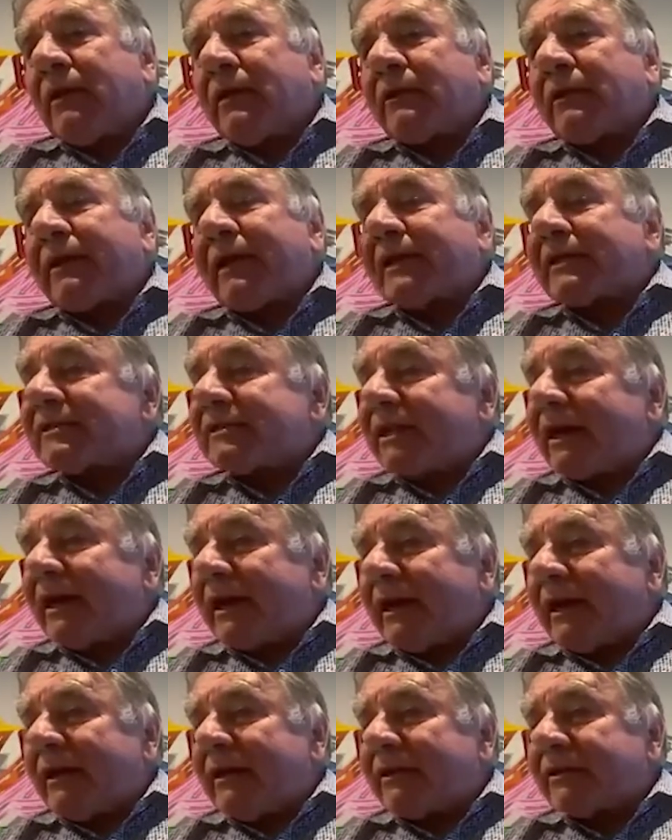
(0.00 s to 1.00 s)
The next
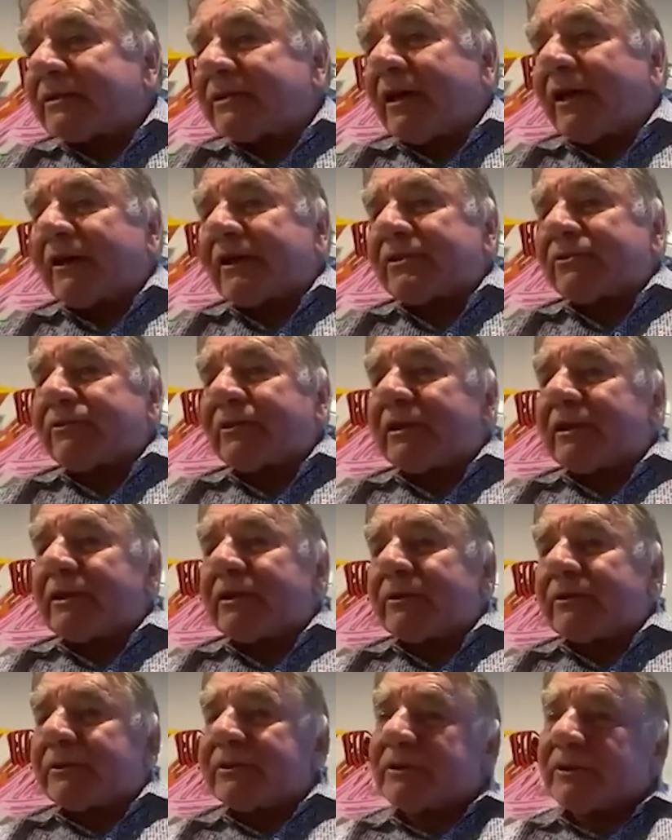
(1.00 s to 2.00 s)
day, the scientists ring
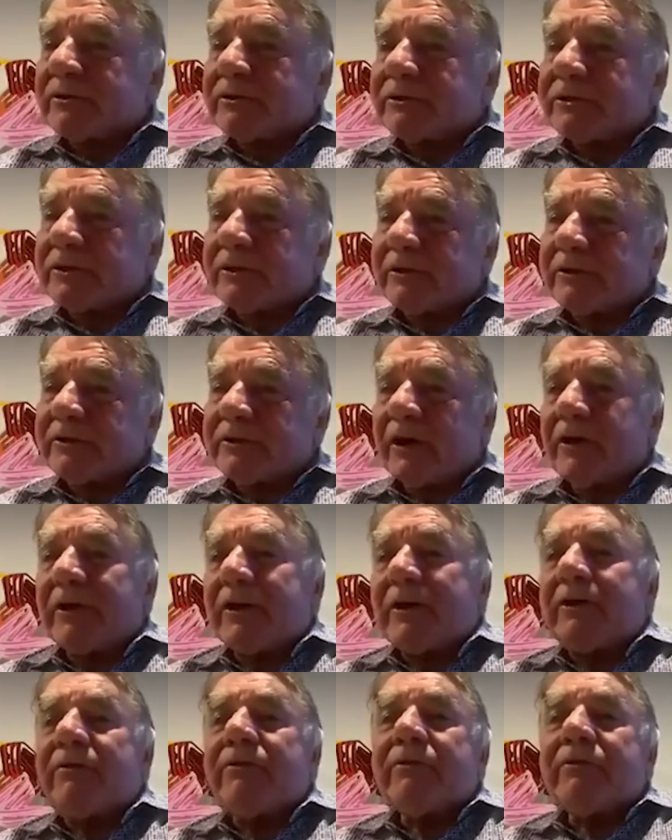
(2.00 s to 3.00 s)
you and tells you that
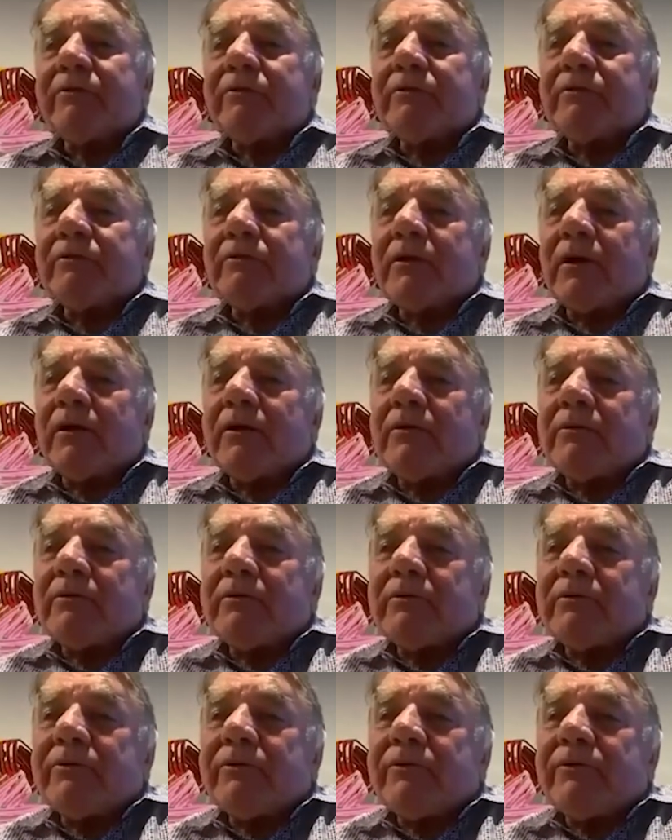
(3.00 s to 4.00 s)
only
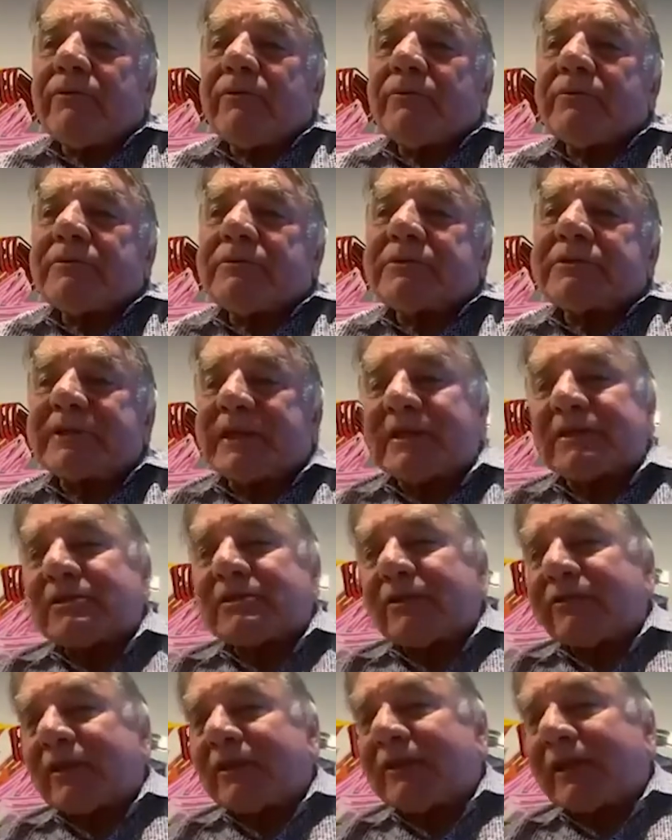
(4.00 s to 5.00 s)
6
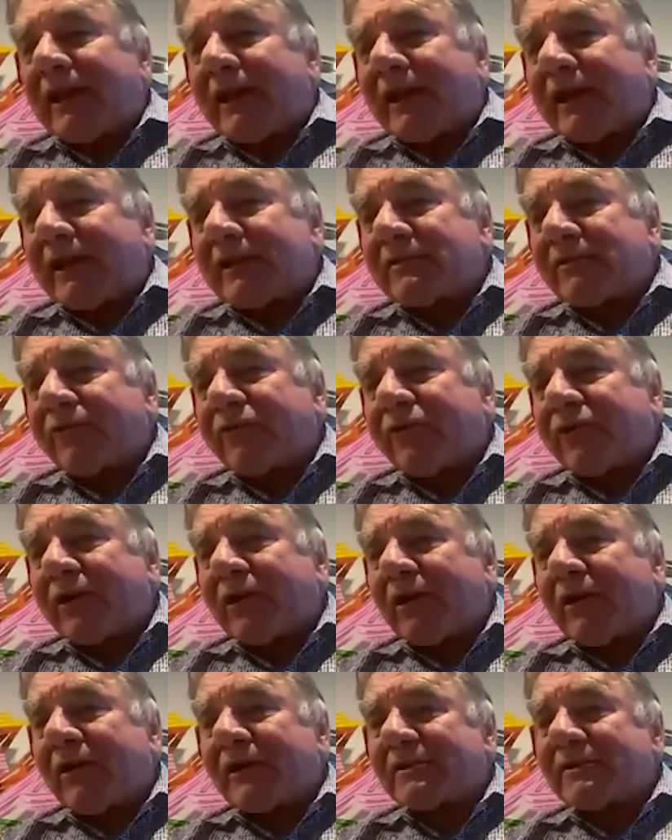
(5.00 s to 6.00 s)
of the 10 eggs are
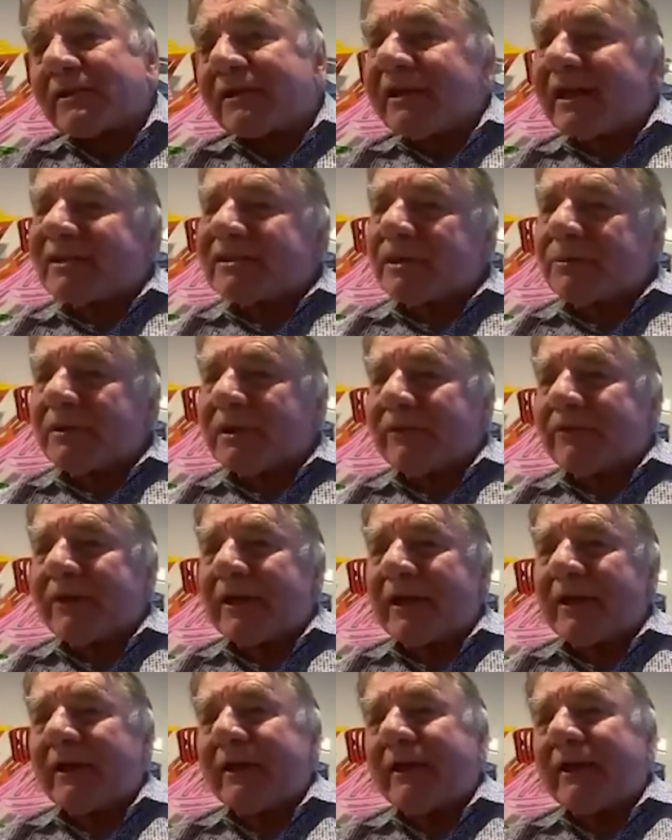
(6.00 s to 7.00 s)
fertilized. And that's a bit of a
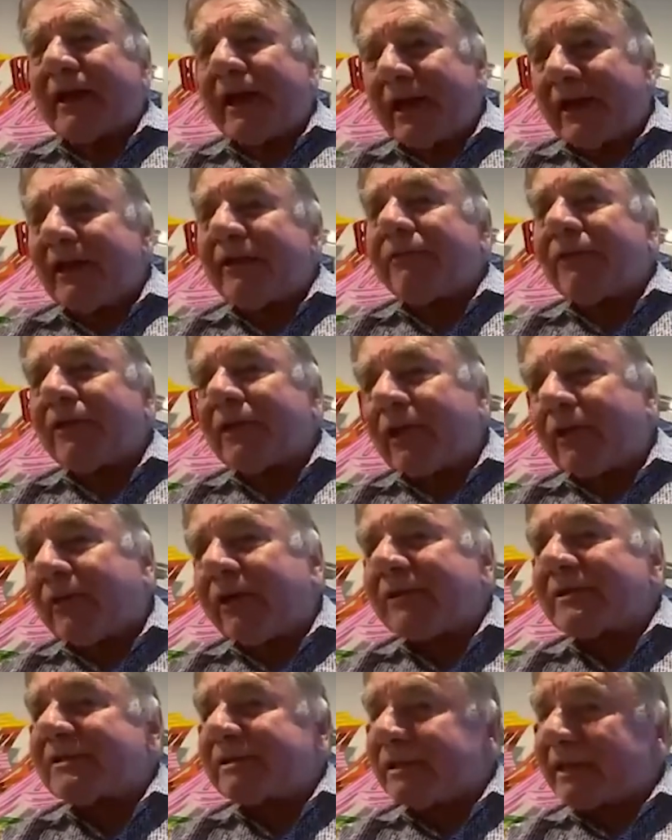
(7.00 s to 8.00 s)
hit in the head. Even though
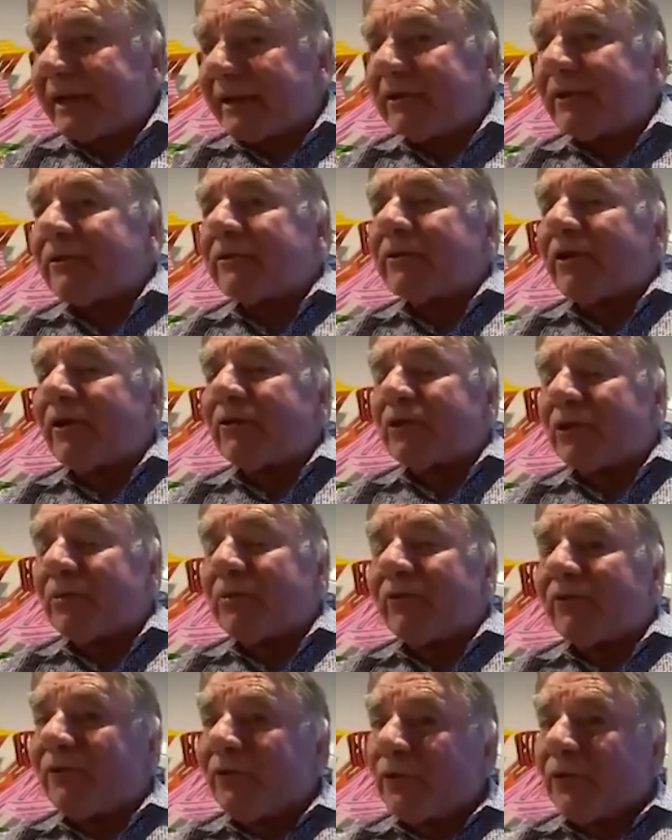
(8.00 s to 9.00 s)
I told you
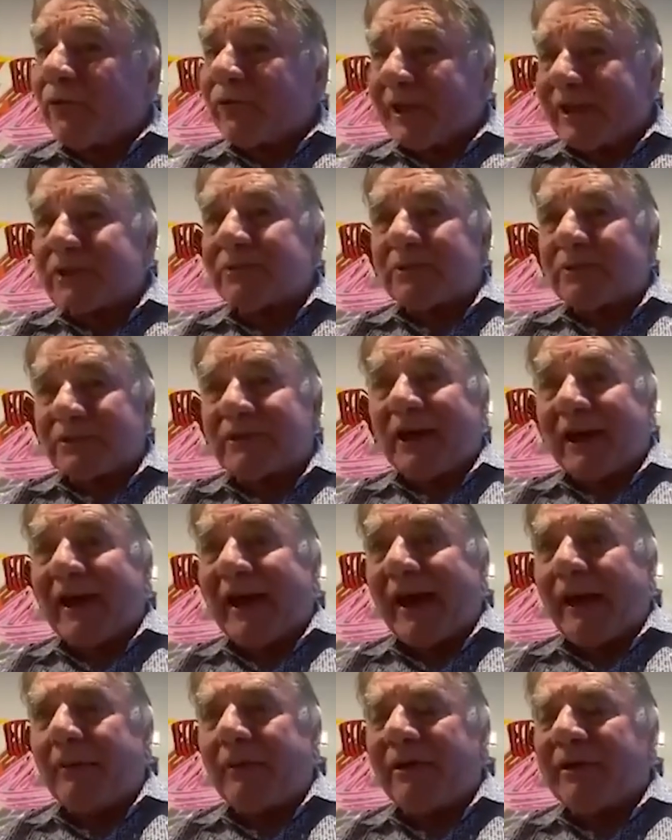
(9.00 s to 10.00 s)
before that's what's going to
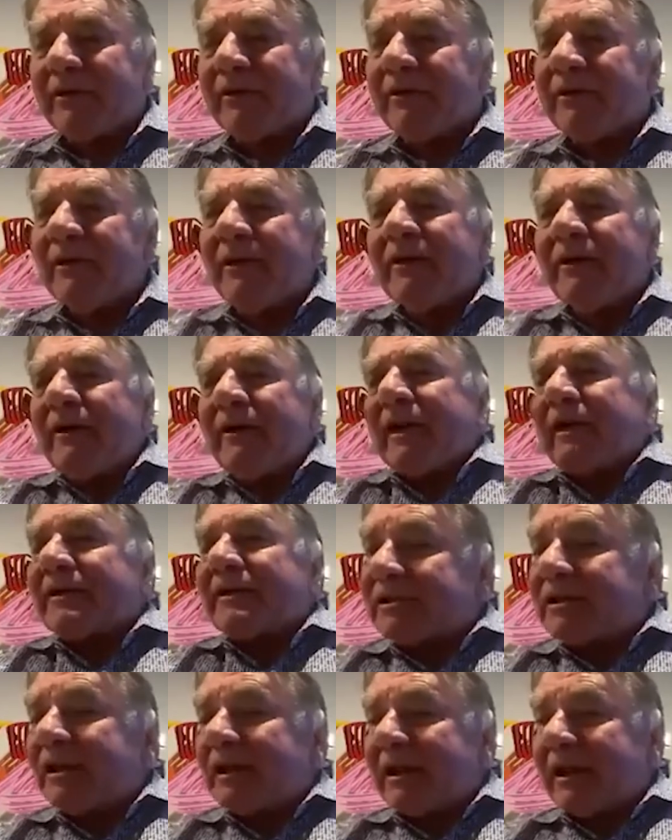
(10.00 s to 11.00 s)
happen, it's
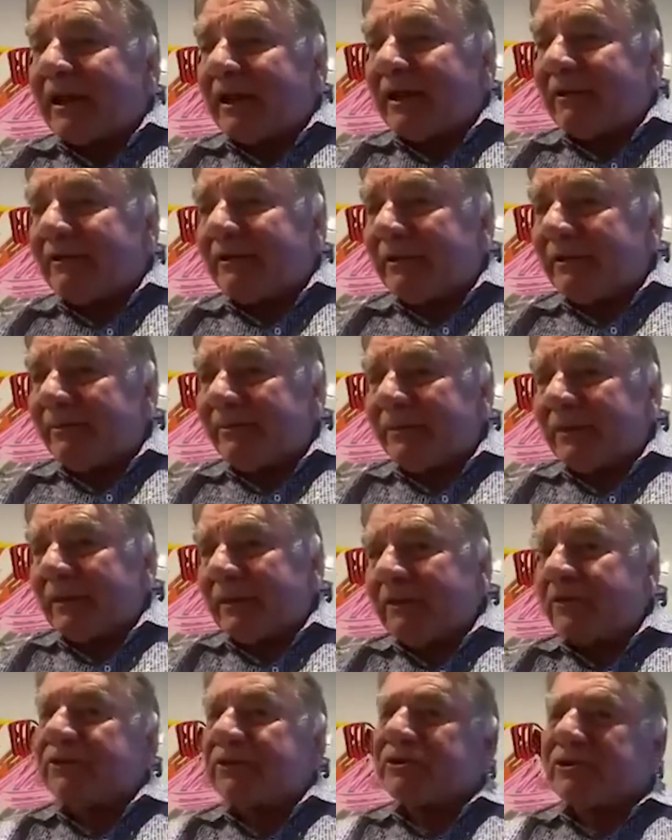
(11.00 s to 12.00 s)
still a hit
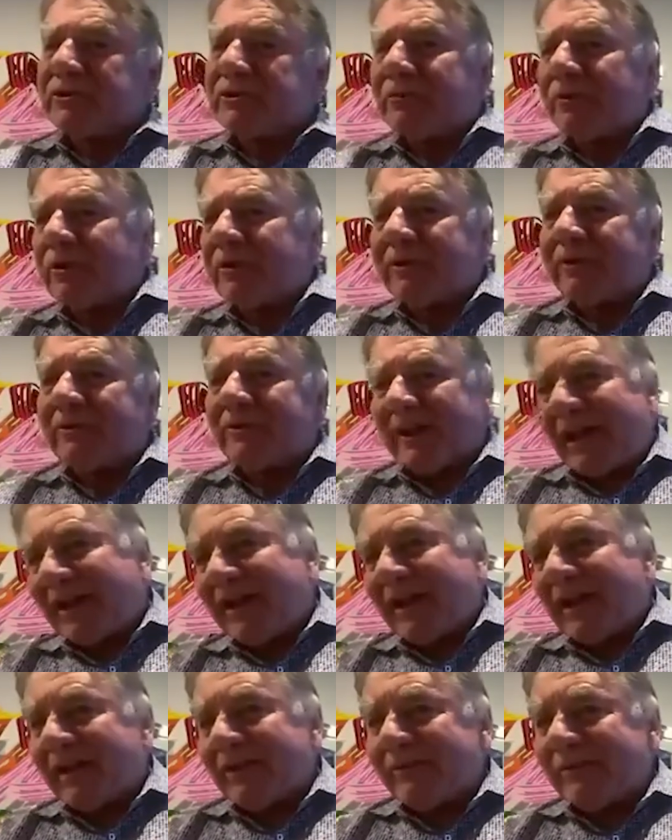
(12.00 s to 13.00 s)
because you wanted 10
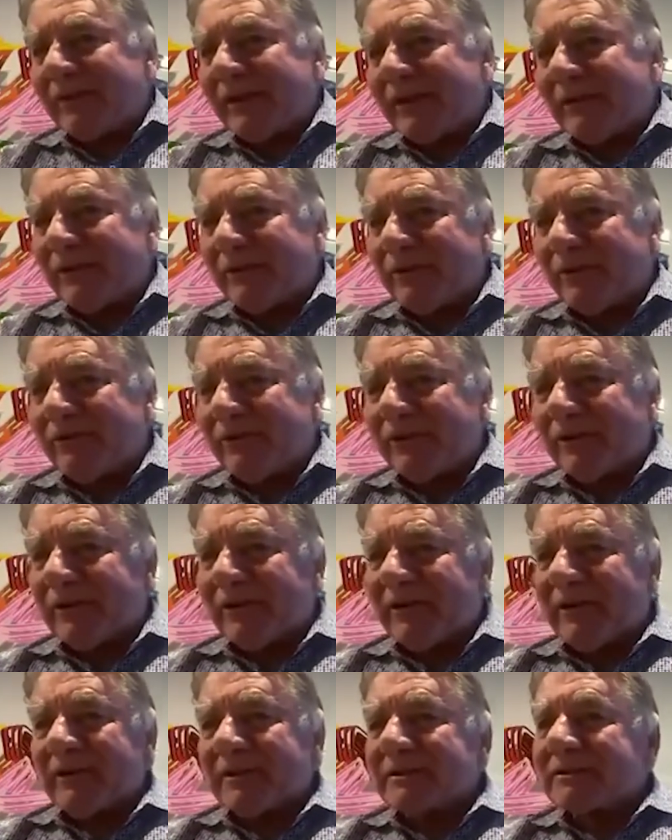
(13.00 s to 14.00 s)
out of 10 to be
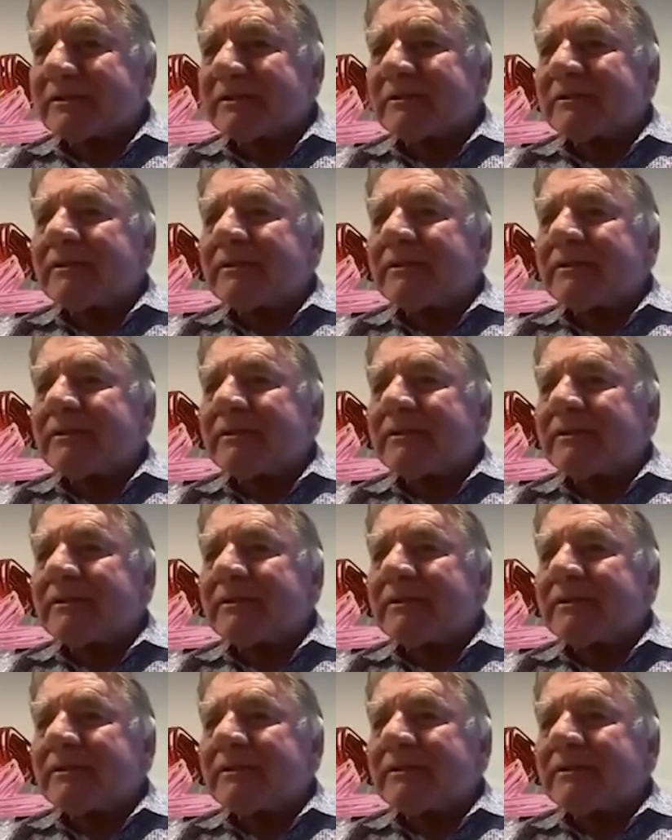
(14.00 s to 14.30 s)
fertilized.